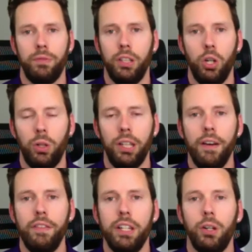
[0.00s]

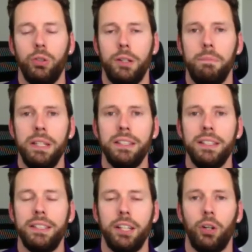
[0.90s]
11 years in
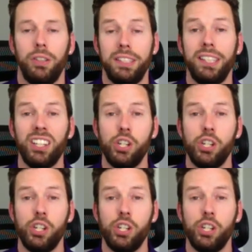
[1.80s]
business here and 6